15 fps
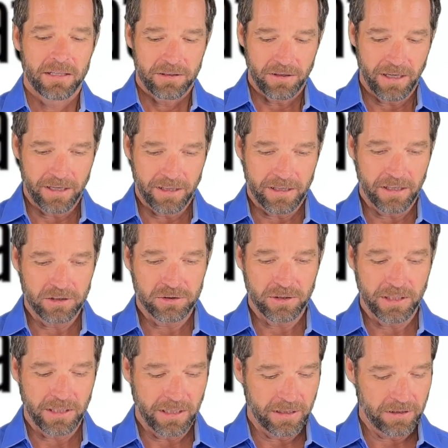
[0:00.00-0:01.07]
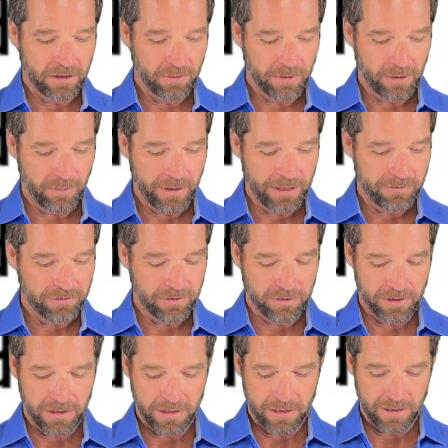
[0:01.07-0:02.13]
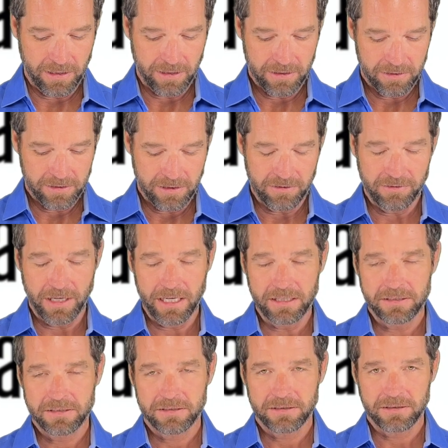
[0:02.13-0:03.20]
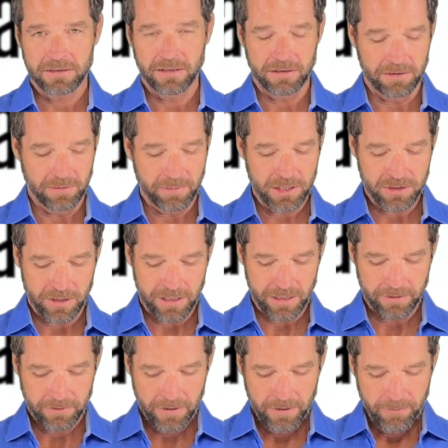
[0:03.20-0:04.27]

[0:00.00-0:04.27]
you're out of the country and you don't want to wait for the device, the measuring kit,